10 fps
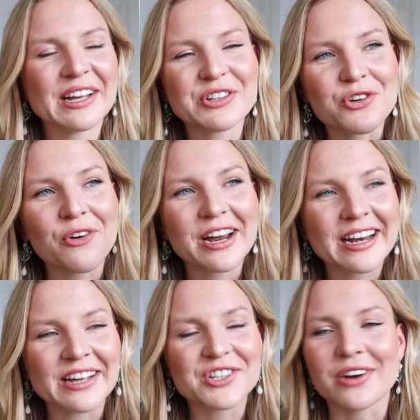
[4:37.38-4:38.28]

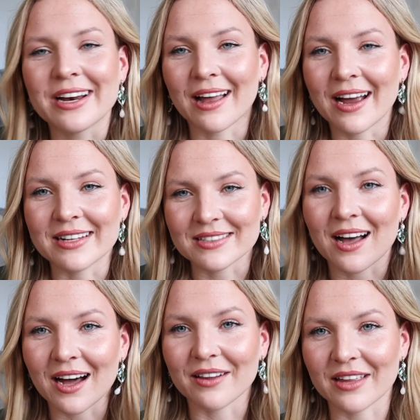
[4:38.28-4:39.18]
drawing a straight line is a
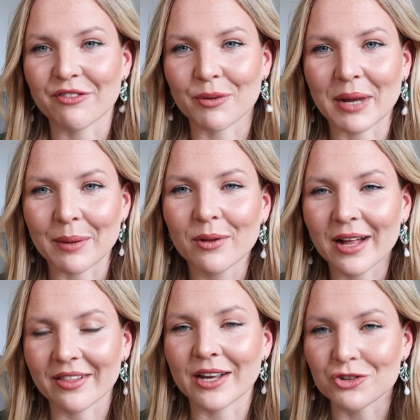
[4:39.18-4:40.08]
hard thing for people.
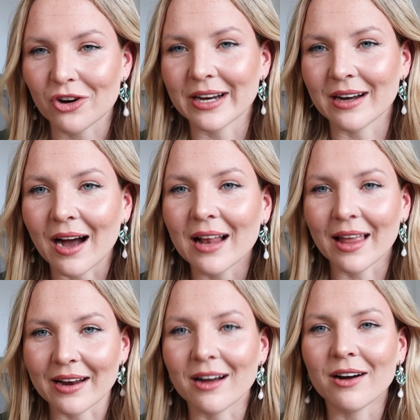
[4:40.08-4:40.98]
I think drawing
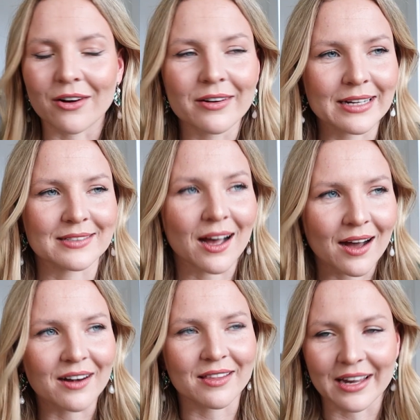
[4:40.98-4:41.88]
eyeliner on is a
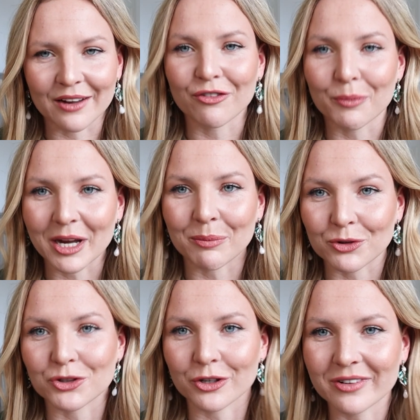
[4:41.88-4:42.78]
hard thing for people
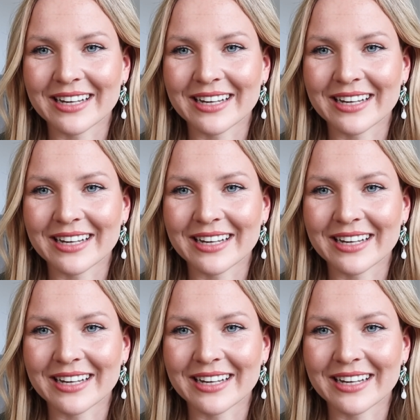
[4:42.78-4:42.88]
too.